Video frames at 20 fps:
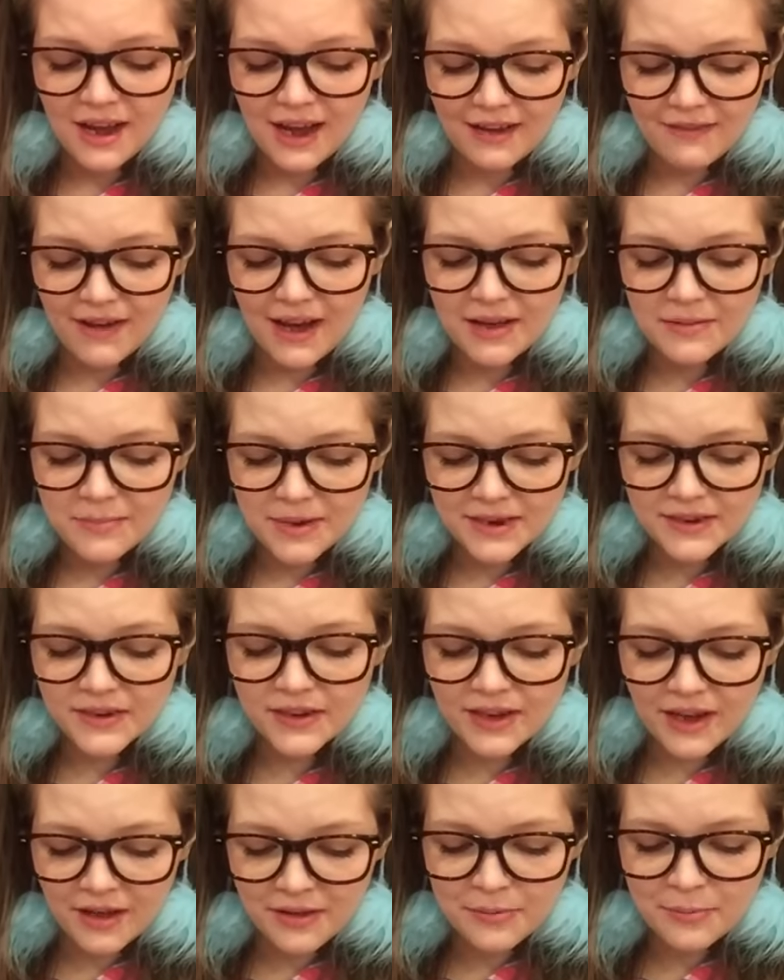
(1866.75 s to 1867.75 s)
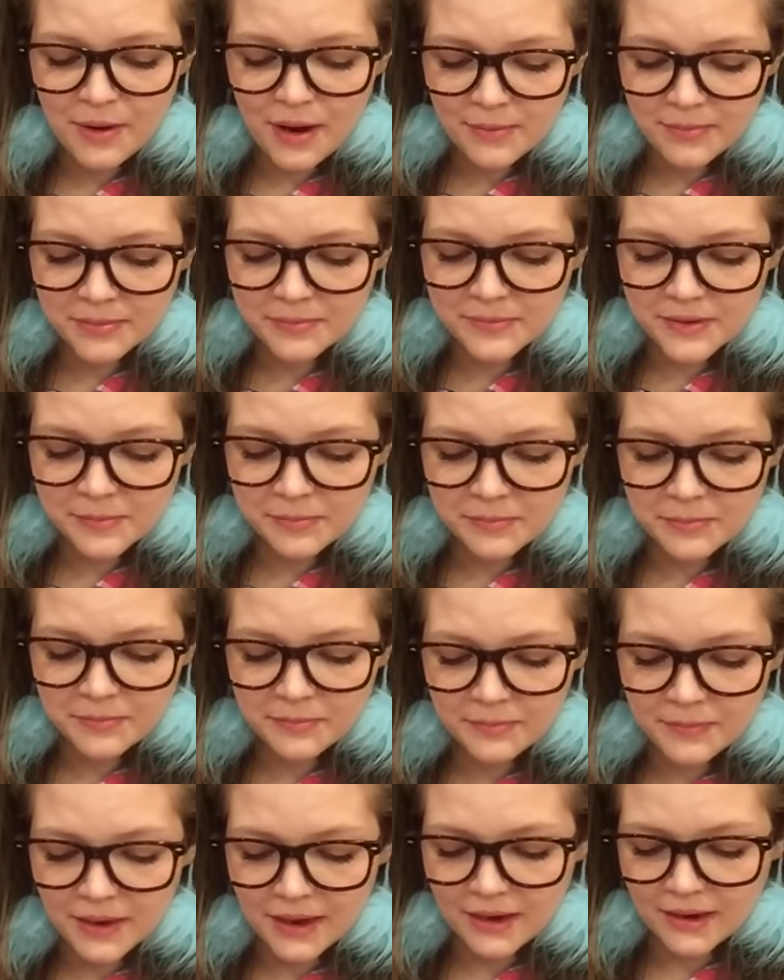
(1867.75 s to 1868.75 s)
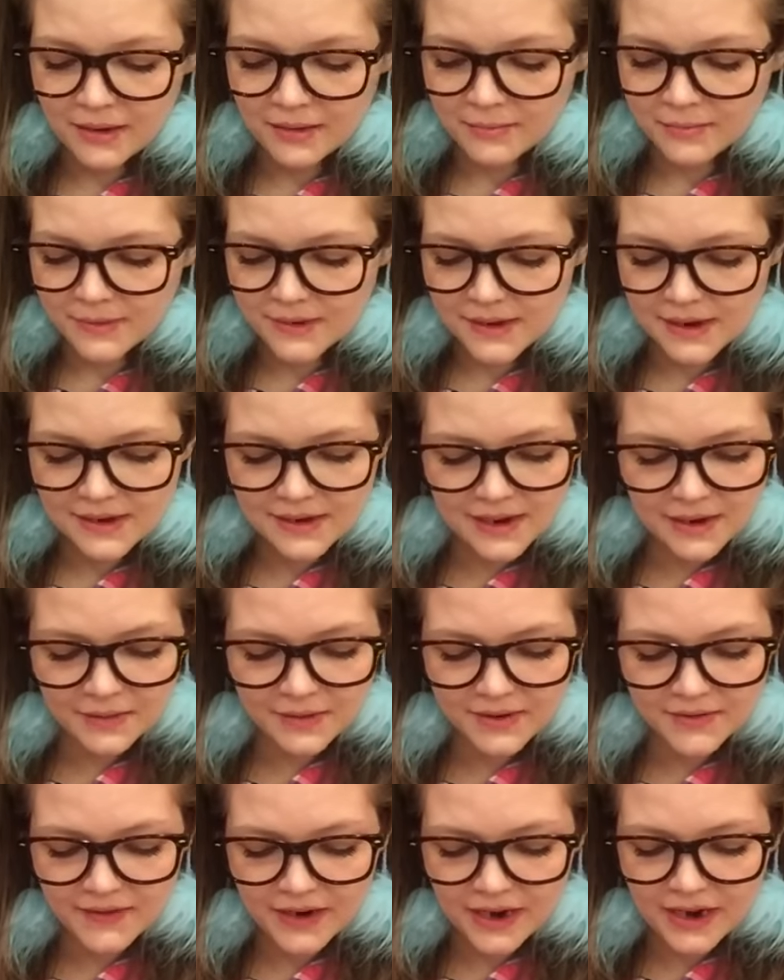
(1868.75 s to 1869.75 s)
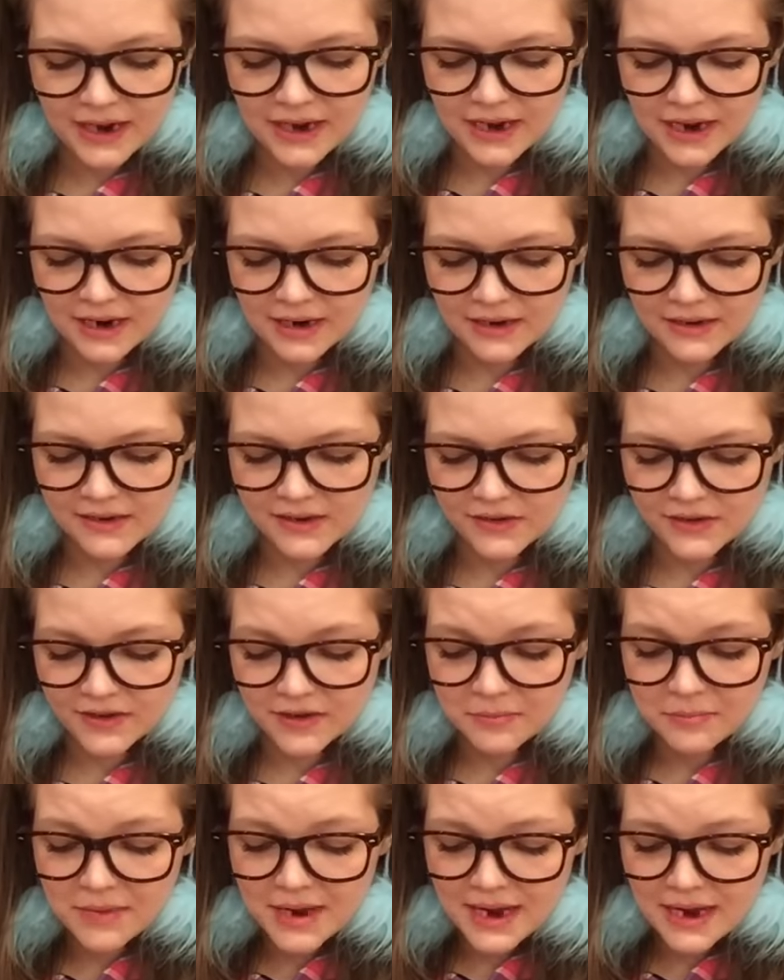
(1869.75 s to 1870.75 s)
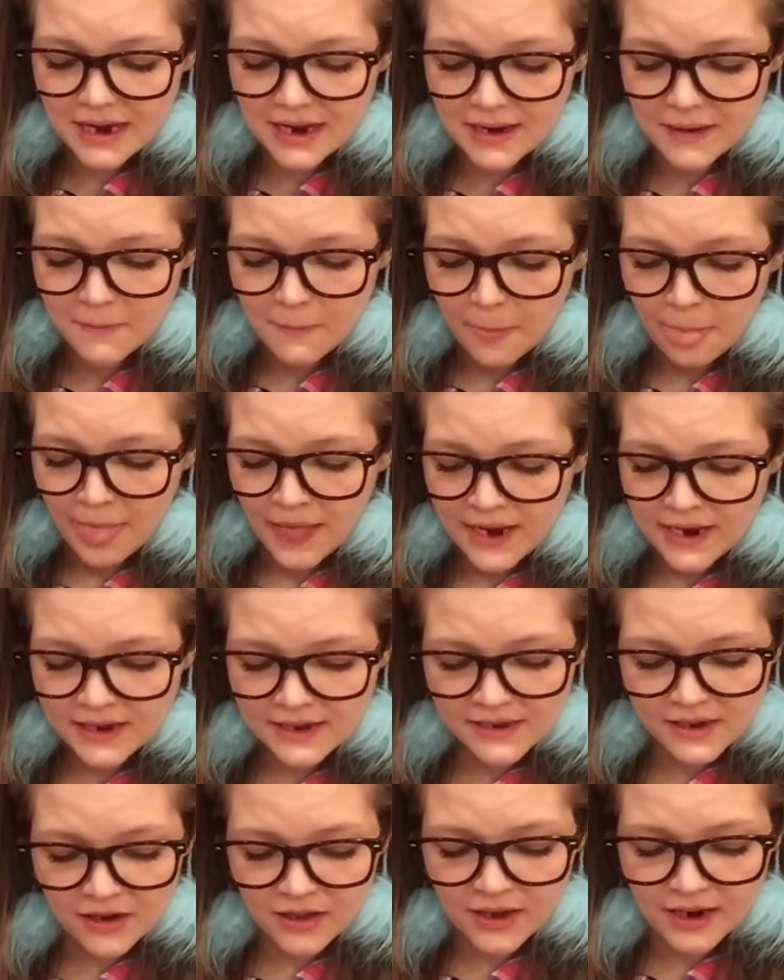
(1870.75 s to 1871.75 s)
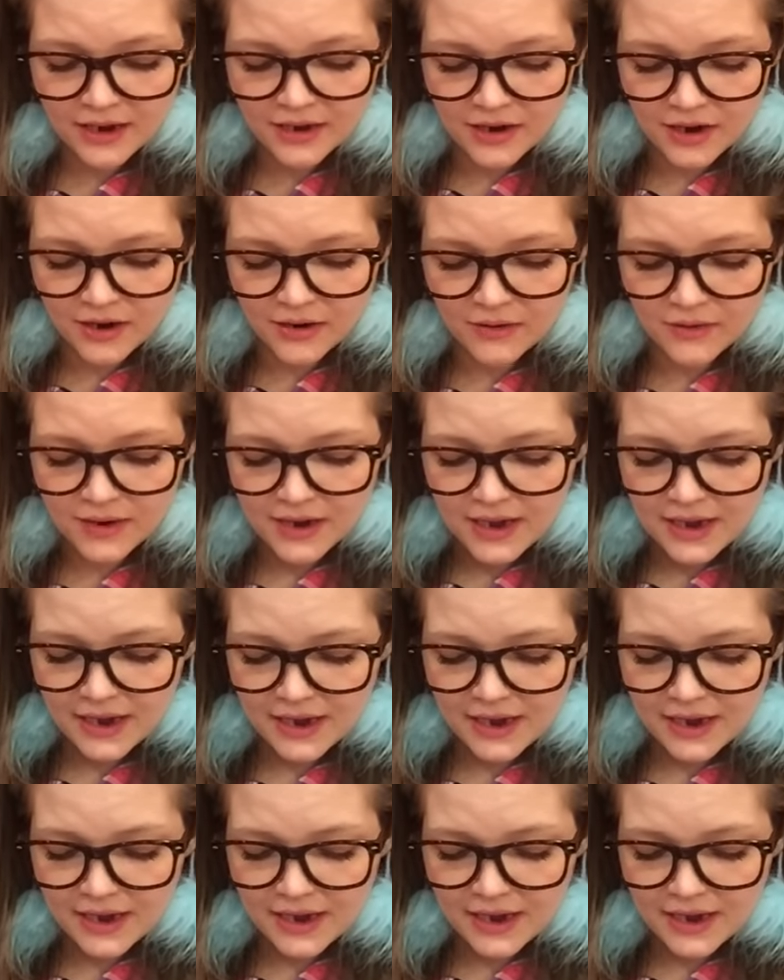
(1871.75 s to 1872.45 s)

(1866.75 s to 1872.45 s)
I've had mental health problems um, since I was very young, so to me, it's all I know.